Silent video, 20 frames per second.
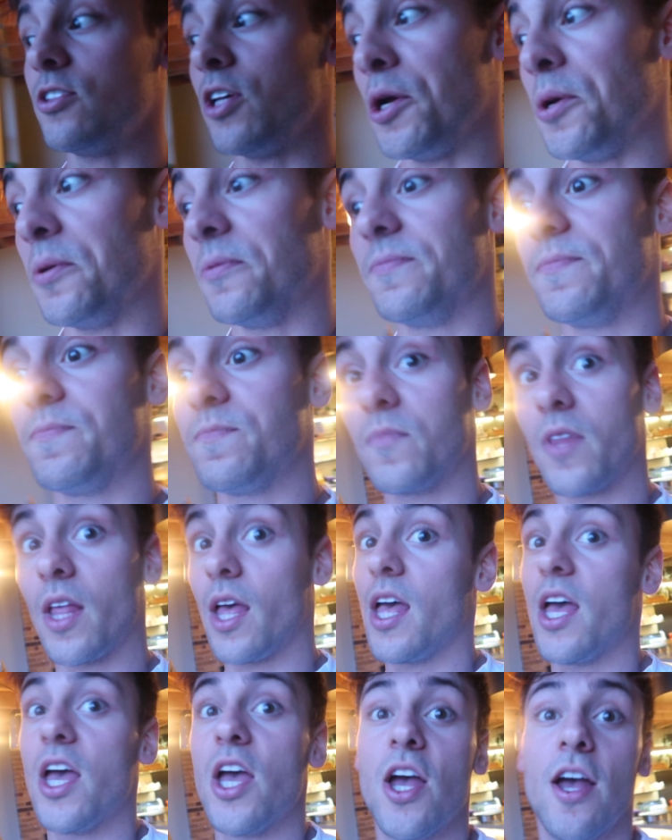so
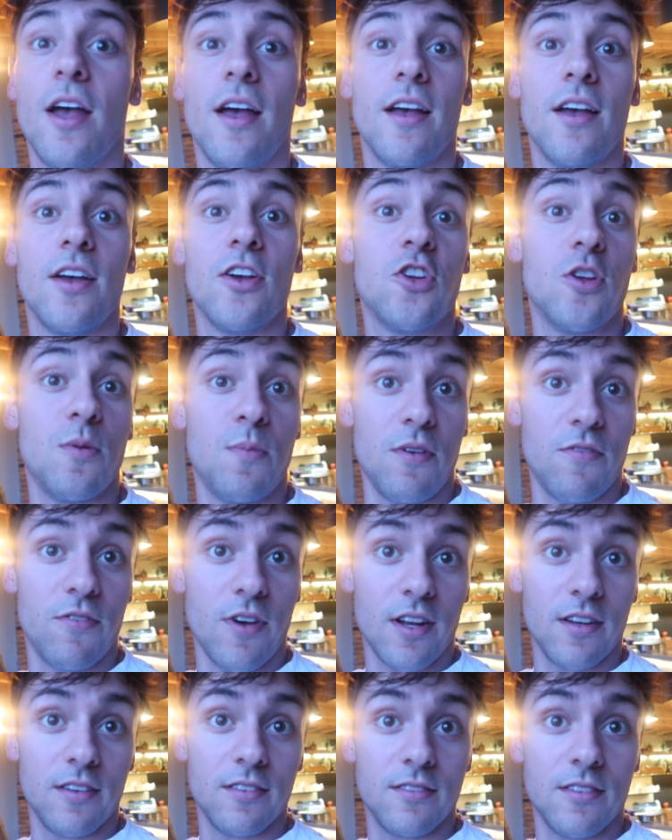should be
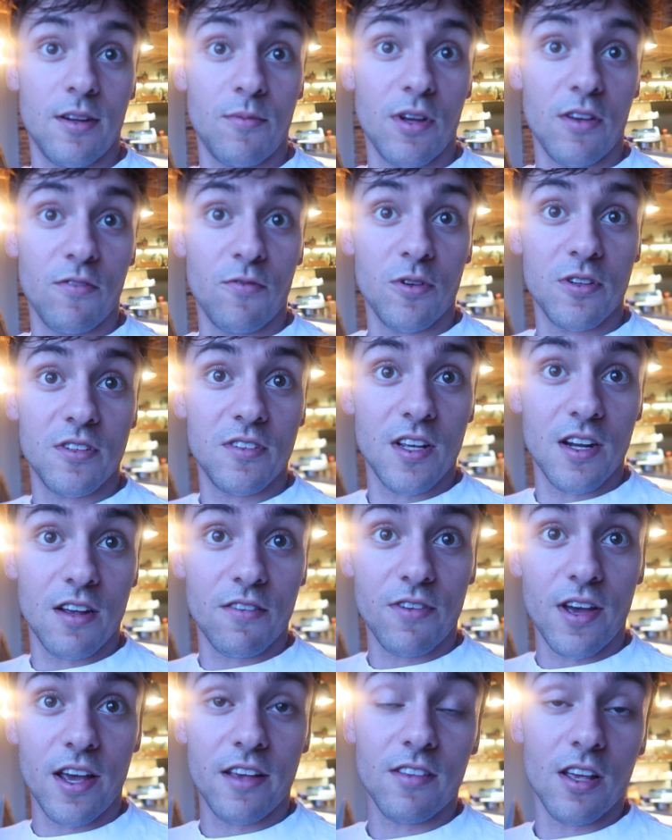fun. I'm looking forward to seeing
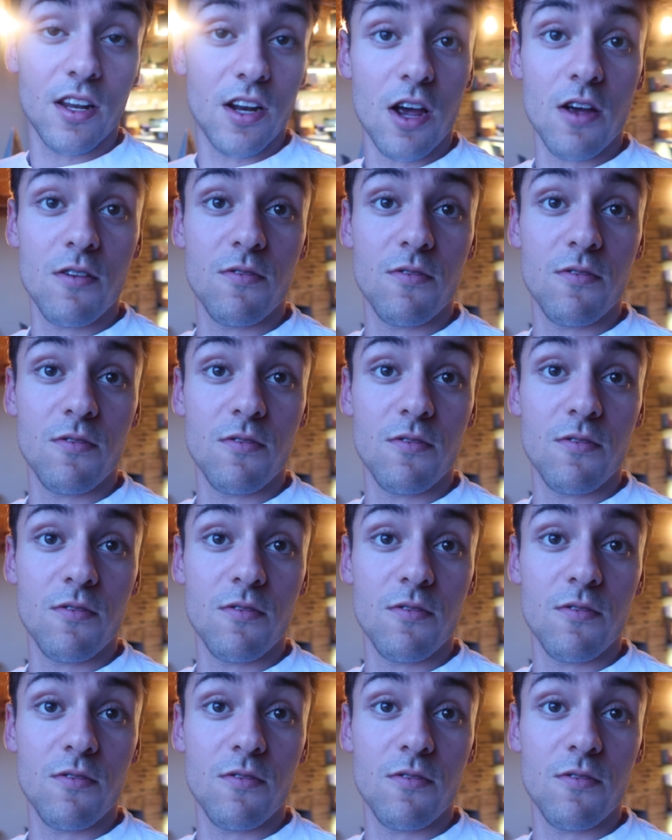her face, and